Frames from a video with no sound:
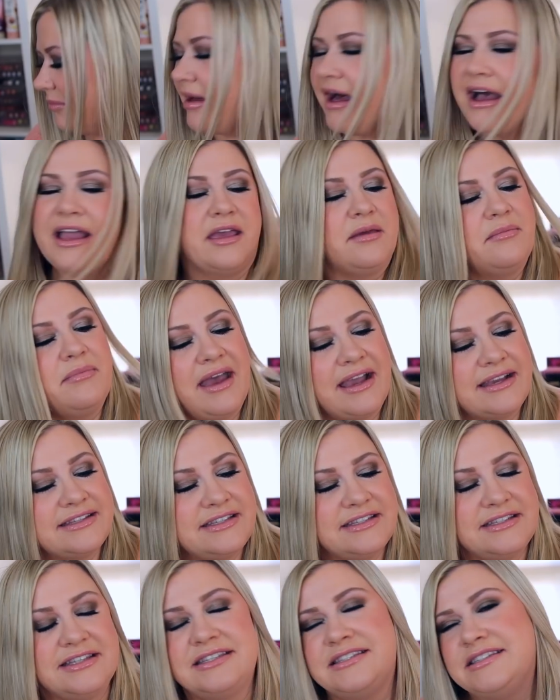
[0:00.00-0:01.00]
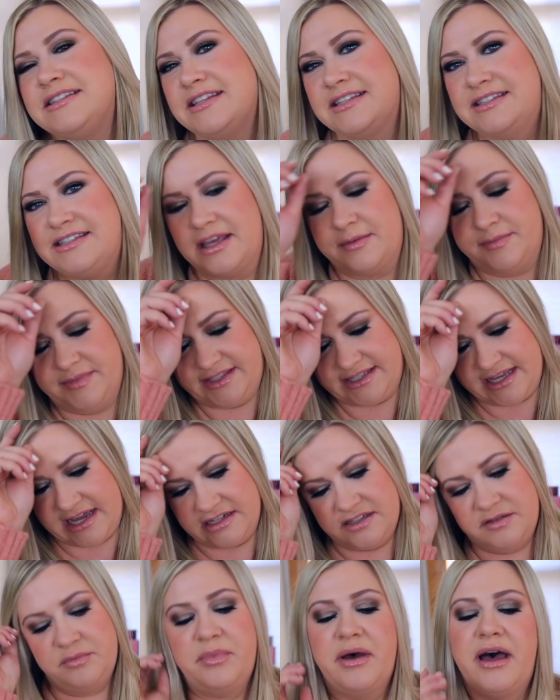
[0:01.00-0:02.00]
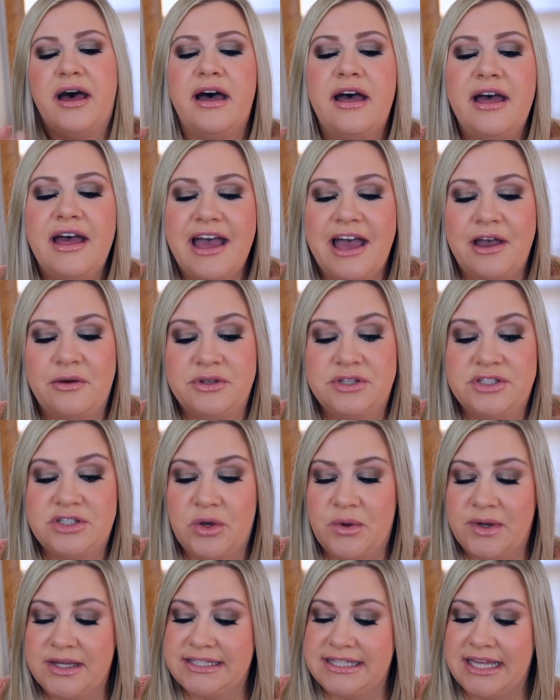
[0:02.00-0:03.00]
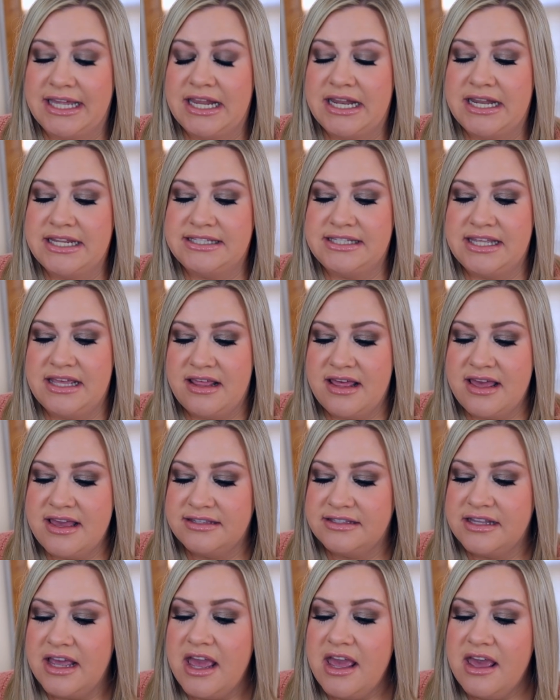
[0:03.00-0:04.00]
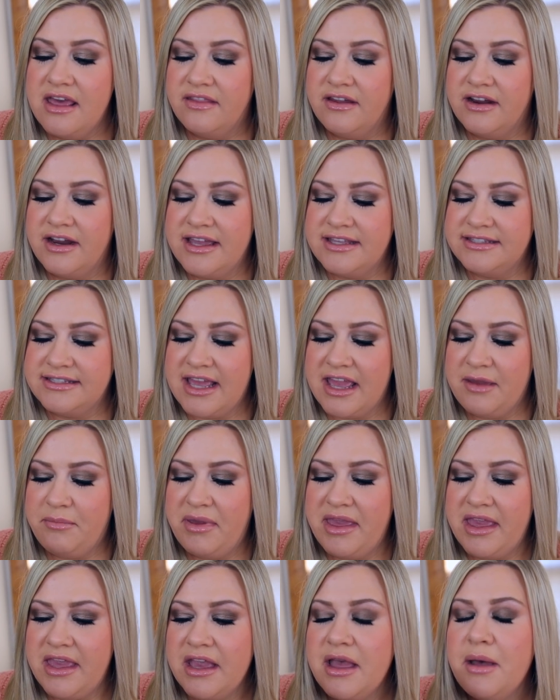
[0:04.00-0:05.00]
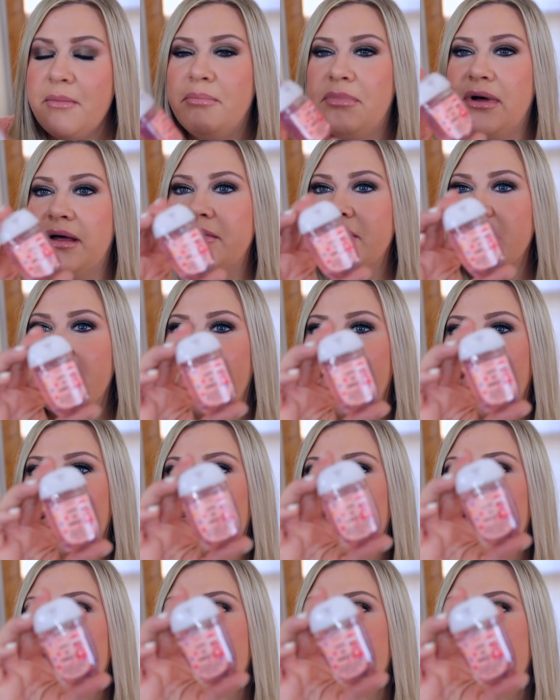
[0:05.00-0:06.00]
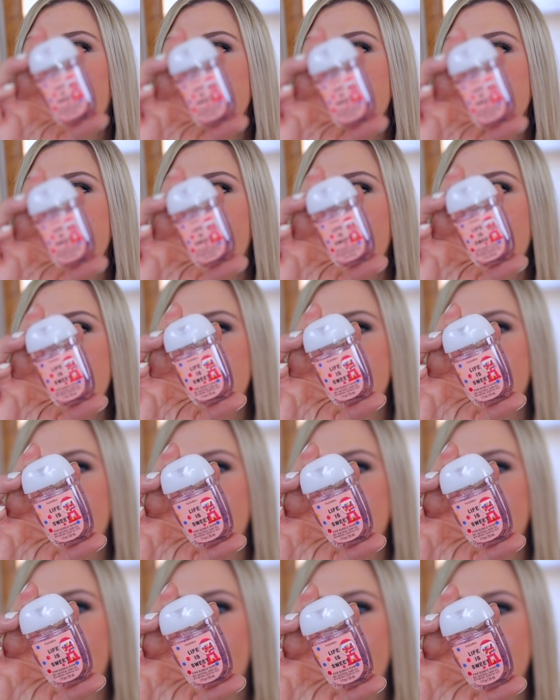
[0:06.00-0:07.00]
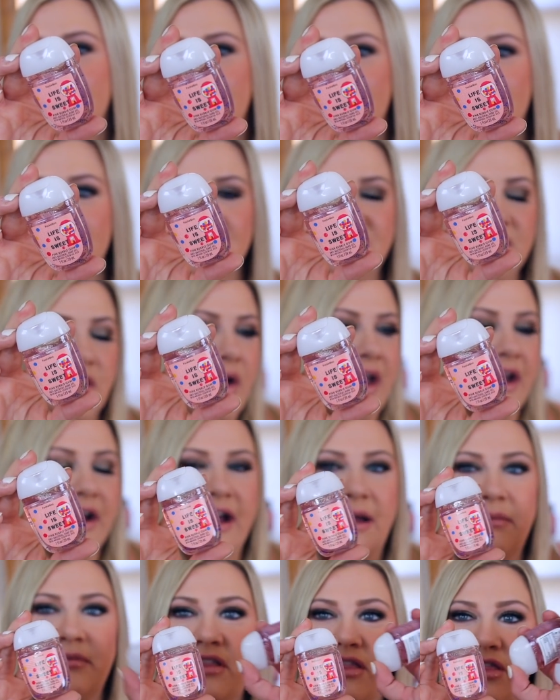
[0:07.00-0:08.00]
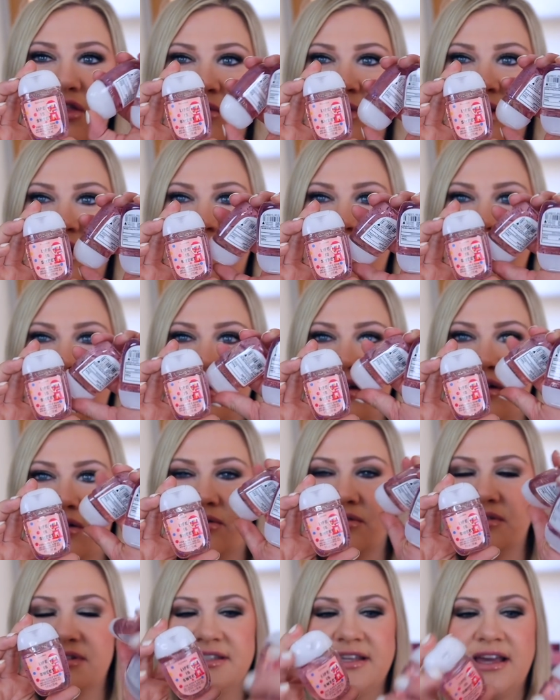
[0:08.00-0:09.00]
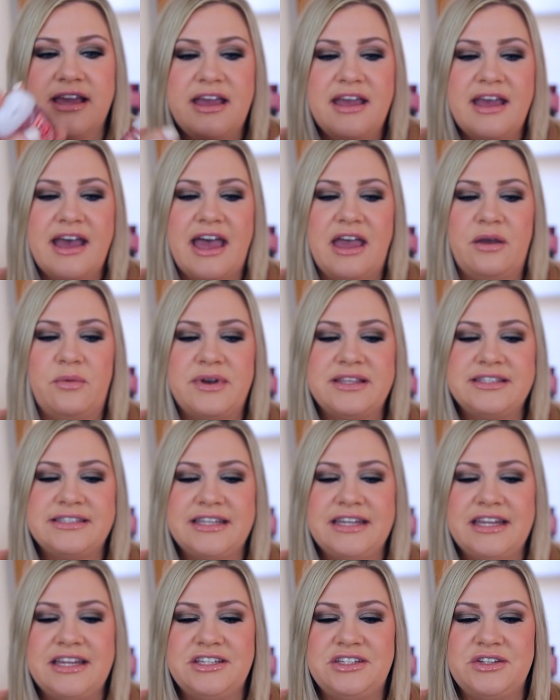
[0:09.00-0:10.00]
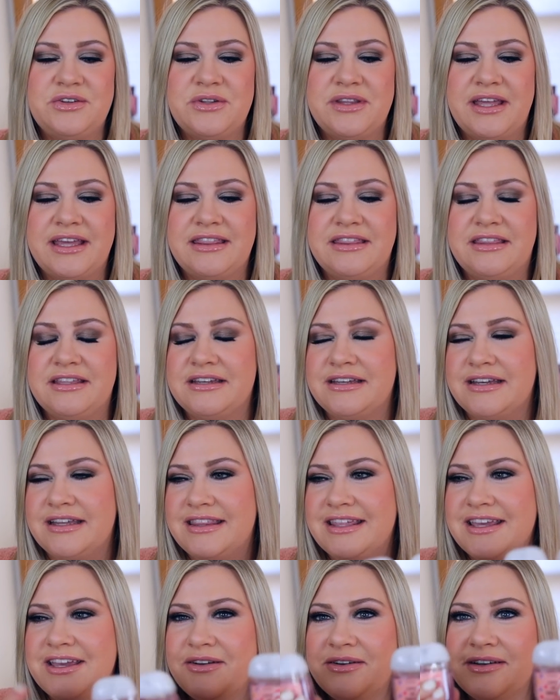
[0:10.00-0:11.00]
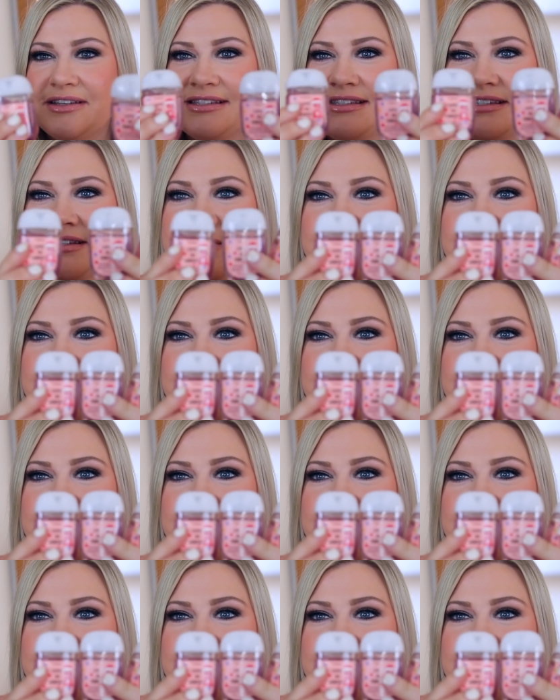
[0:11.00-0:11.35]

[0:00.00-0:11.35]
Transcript: pocket bags. This is the same scent, but I was so excited to see this. There is a pink bubblegum hand sanitizer. So I grabbed three of those. I was gonna do like the, I think it was